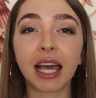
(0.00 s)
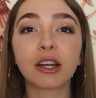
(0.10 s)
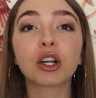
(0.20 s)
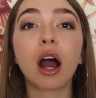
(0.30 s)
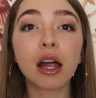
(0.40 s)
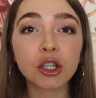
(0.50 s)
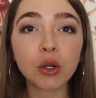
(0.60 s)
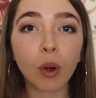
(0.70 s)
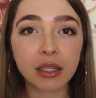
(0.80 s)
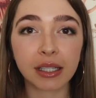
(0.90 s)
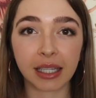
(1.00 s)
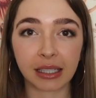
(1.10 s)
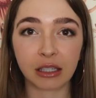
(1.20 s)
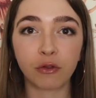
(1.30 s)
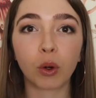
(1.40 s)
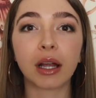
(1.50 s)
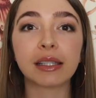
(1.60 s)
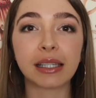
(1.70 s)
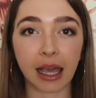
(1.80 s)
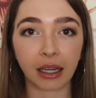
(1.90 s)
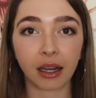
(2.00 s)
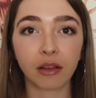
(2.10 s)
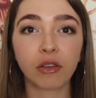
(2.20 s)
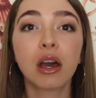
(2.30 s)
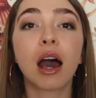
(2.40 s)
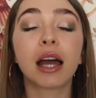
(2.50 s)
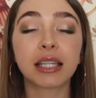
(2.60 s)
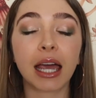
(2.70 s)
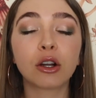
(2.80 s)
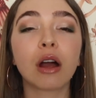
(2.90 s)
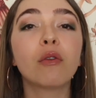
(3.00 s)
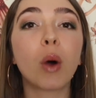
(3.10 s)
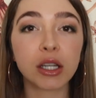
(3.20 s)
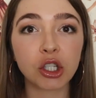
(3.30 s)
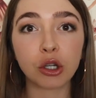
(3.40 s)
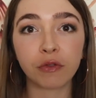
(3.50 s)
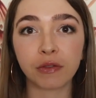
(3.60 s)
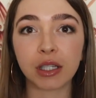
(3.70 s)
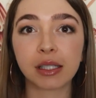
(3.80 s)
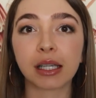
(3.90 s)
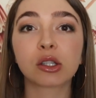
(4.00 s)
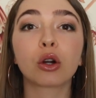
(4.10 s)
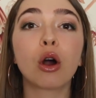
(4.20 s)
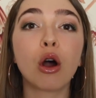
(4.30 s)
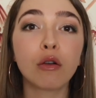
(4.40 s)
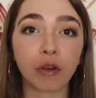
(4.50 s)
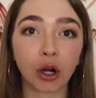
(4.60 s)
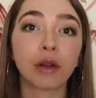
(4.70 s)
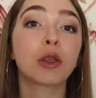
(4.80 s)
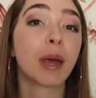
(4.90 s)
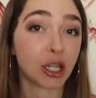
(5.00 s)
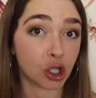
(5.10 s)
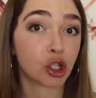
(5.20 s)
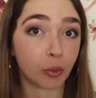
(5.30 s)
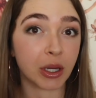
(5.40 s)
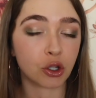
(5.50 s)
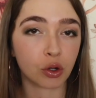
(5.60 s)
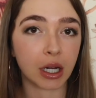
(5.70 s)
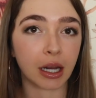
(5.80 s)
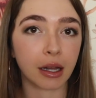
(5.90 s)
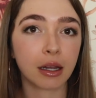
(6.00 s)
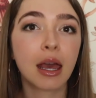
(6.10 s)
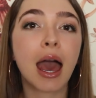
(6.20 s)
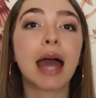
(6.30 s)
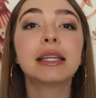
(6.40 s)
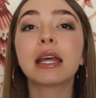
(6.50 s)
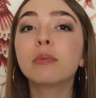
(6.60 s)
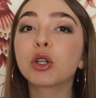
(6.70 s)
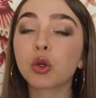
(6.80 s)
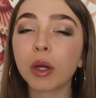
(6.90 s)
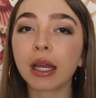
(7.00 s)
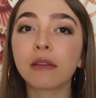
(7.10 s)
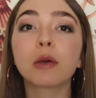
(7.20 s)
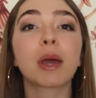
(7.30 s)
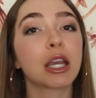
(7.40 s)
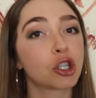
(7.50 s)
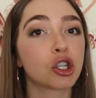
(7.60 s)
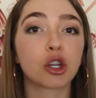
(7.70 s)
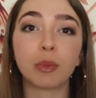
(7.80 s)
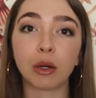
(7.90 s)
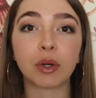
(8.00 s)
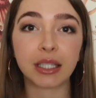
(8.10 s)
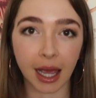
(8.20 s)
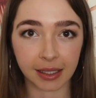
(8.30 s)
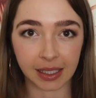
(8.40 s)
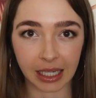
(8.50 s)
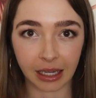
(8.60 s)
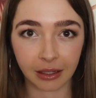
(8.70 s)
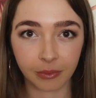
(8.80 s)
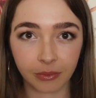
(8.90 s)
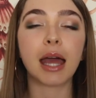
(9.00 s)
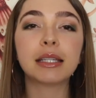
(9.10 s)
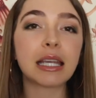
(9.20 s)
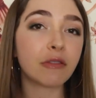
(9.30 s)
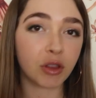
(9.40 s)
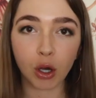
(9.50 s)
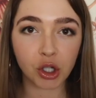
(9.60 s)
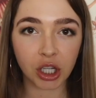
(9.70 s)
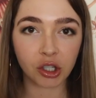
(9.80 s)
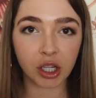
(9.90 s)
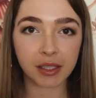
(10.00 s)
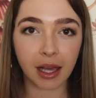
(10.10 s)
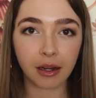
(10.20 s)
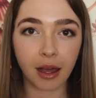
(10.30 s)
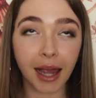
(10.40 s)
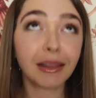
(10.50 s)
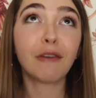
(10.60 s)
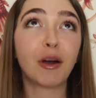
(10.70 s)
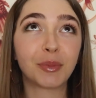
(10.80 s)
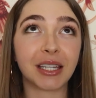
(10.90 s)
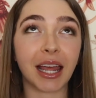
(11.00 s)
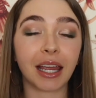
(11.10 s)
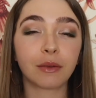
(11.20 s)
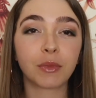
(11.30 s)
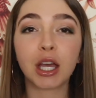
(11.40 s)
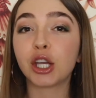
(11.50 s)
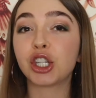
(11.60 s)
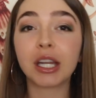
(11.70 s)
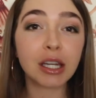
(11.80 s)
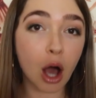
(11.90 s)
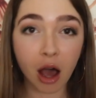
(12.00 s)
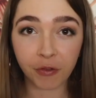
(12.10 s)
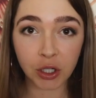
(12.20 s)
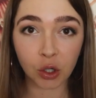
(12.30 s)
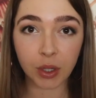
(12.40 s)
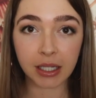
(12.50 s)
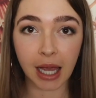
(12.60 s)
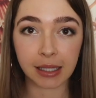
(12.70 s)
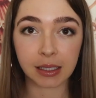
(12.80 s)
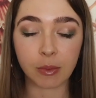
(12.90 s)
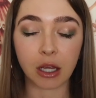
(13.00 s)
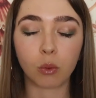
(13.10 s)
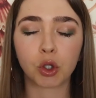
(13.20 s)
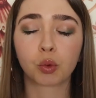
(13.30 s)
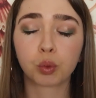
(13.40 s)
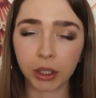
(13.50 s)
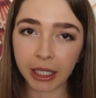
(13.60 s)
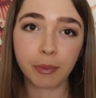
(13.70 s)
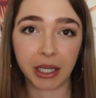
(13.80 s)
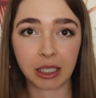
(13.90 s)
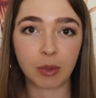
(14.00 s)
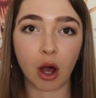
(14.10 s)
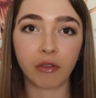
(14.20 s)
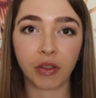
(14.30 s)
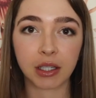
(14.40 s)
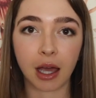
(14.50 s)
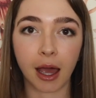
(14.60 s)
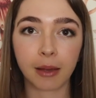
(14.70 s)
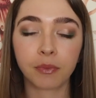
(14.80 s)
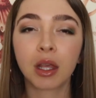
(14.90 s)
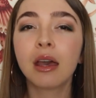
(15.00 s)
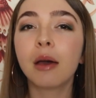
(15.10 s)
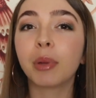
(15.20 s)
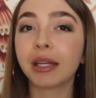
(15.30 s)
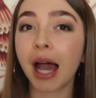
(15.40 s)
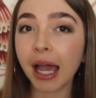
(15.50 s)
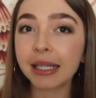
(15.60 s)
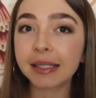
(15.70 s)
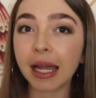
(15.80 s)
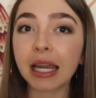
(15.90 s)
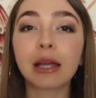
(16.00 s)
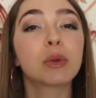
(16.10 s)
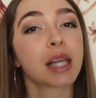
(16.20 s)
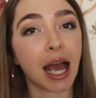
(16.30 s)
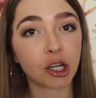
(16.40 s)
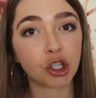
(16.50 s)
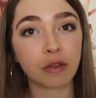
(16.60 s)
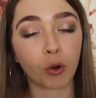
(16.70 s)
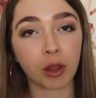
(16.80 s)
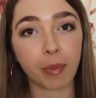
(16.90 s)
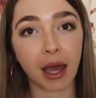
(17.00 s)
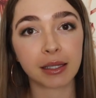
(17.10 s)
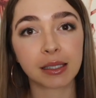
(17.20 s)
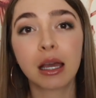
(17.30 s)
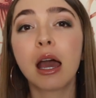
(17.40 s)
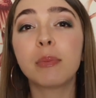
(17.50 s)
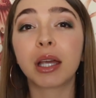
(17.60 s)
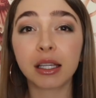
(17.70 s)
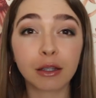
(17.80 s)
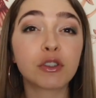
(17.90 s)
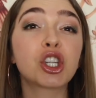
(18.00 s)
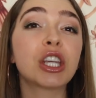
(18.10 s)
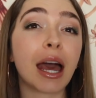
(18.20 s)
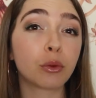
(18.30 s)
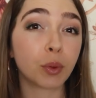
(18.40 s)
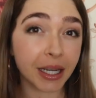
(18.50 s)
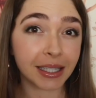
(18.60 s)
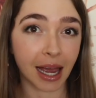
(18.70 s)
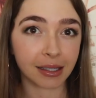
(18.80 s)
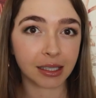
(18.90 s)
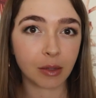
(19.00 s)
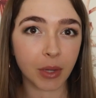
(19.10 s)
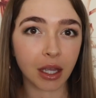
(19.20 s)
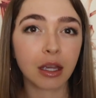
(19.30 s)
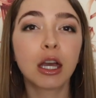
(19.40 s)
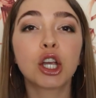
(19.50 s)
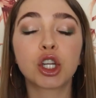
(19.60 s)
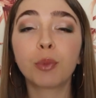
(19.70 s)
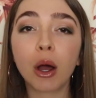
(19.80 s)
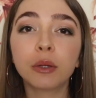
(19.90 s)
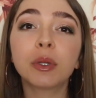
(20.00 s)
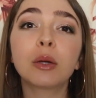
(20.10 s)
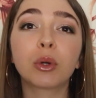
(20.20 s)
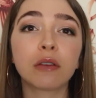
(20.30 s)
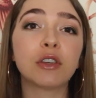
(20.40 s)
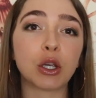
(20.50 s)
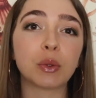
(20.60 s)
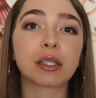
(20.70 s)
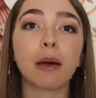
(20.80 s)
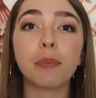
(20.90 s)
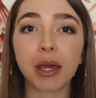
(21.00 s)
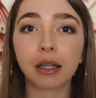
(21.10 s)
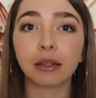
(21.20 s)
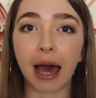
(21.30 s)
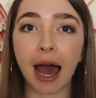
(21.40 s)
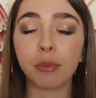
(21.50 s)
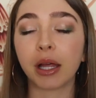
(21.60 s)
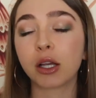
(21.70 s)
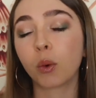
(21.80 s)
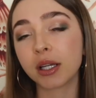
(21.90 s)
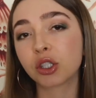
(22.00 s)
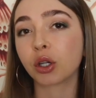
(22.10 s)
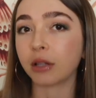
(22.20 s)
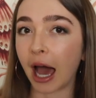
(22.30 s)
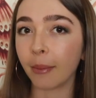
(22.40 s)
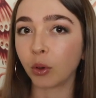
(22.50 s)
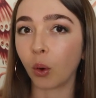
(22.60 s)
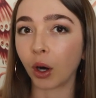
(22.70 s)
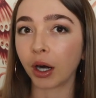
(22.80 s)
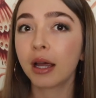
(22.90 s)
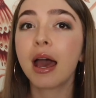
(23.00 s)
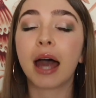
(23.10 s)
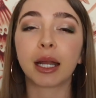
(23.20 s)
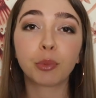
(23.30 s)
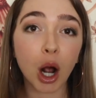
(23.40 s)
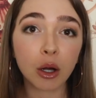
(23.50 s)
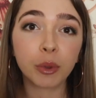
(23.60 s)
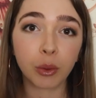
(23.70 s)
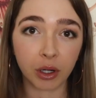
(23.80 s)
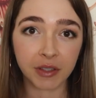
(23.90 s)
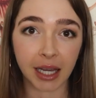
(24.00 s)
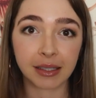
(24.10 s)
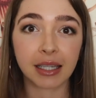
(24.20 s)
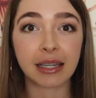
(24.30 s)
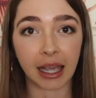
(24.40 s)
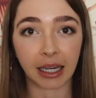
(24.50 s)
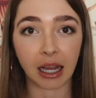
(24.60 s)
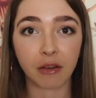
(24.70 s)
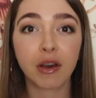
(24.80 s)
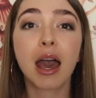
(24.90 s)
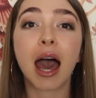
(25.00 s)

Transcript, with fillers: titer under one to sixty-four is negative, a titer of one to two fifty-six or over, the patient should be treated, and in between, the patient should be retested. And even though she had just said, I love UpToDate, she didn't offer to retest me, which really pissed me off at the time. But in hindsight, it was actually for the best, because if she had retested me, she probably would have used a big lab like Quest or LabCorp, and I probably would have tested negative,